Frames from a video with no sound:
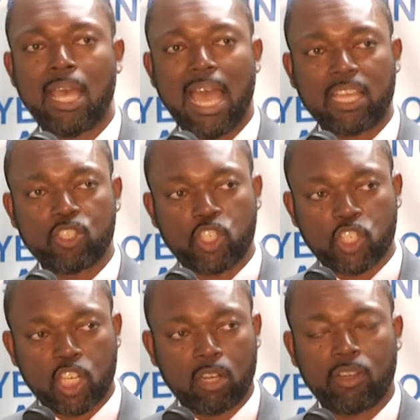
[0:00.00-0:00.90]
and
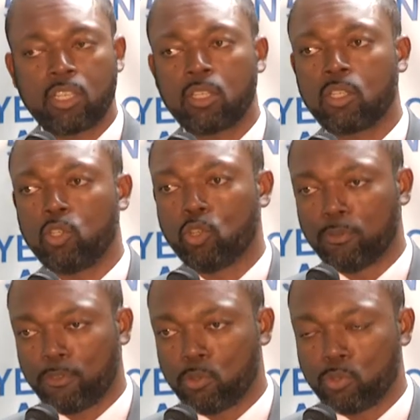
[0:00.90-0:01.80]
sharing your
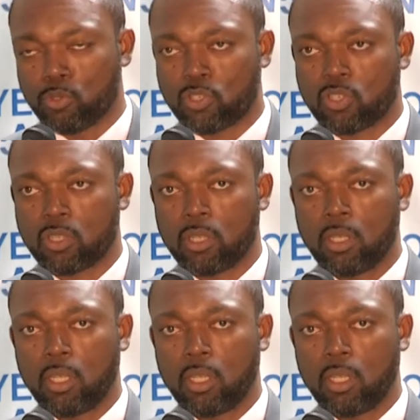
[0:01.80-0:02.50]
views,